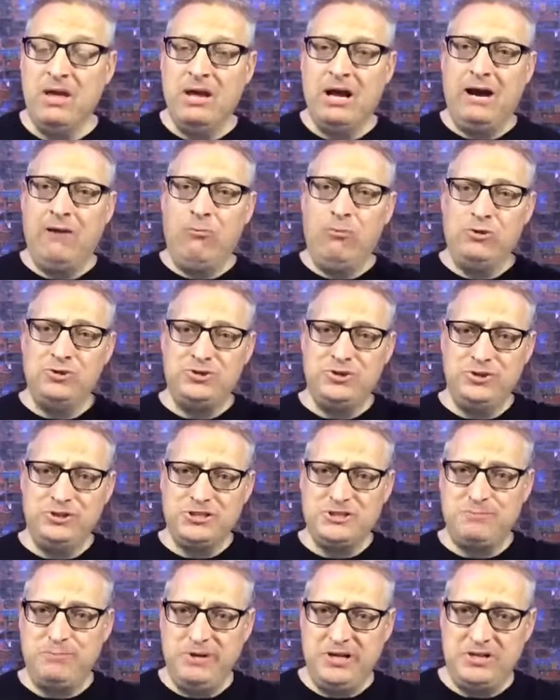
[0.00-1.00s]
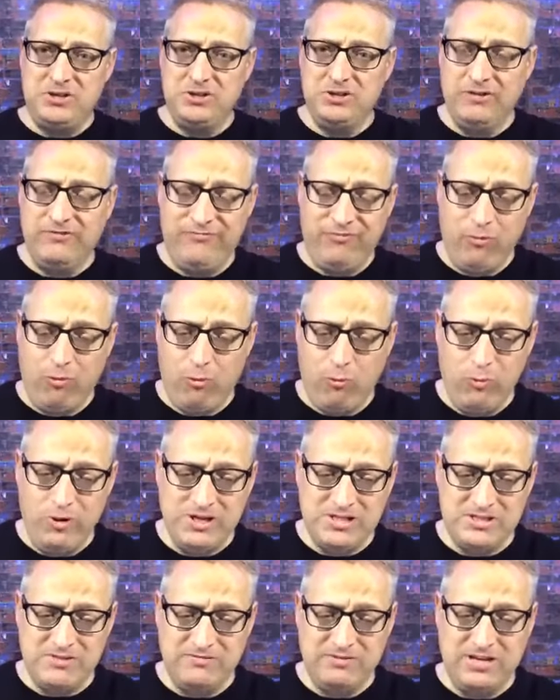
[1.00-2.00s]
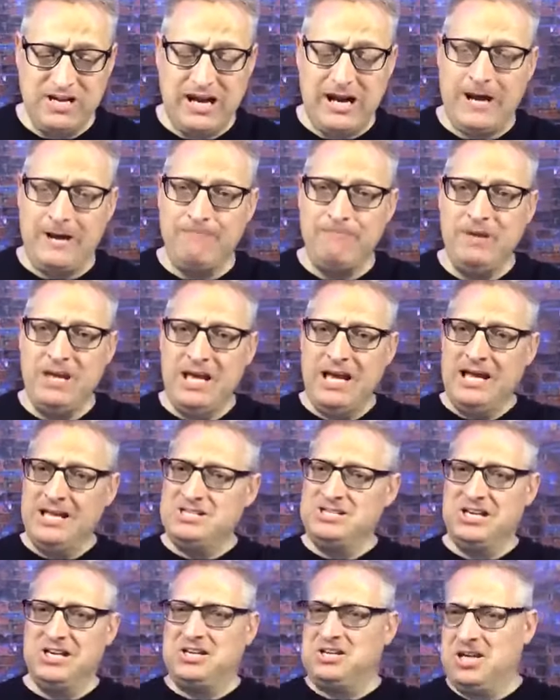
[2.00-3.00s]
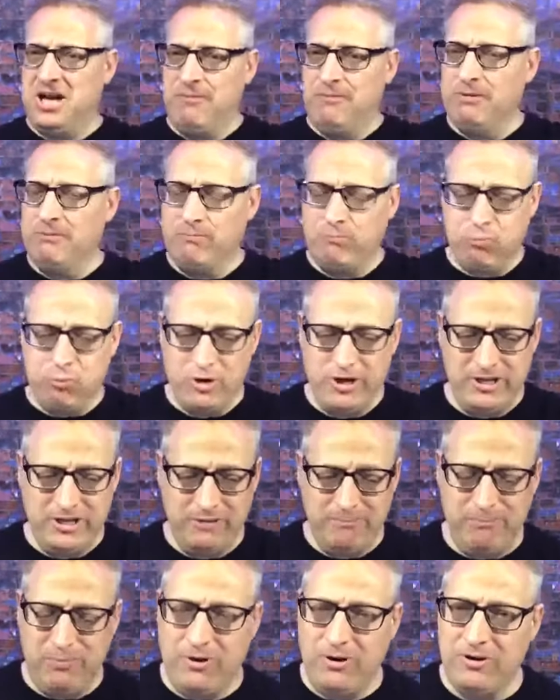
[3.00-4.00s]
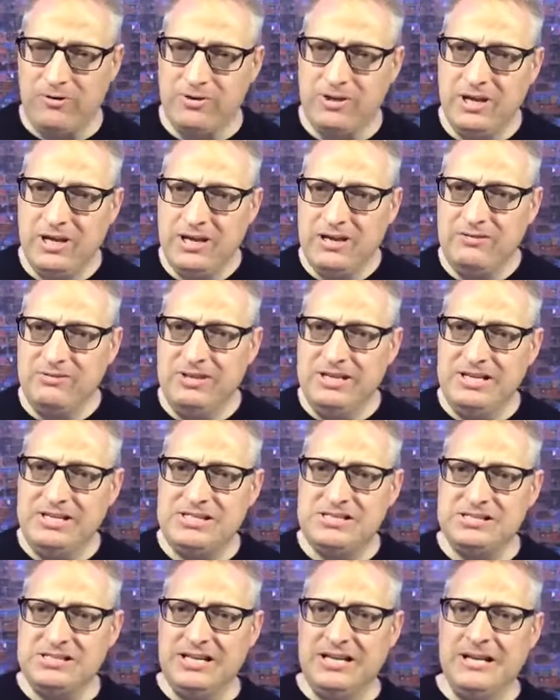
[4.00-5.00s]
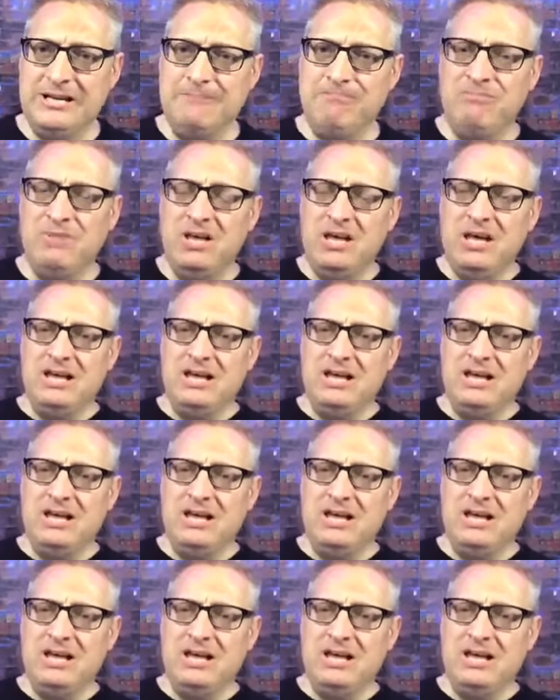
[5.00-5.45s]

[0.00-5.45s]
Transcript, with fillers: I want you to speak to the four winds of God and say, come and breathe upon these slain.